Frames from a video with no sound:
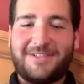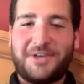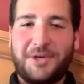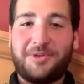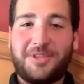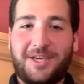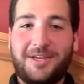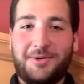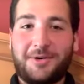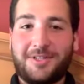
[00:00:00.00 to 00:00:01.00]
tell you what they can
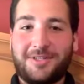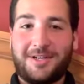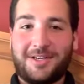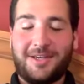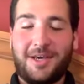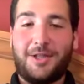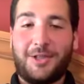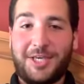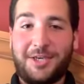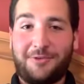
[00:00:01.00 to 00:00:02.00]
do to Kentucky.
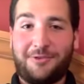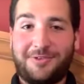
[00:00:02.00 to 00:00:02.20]
Leave.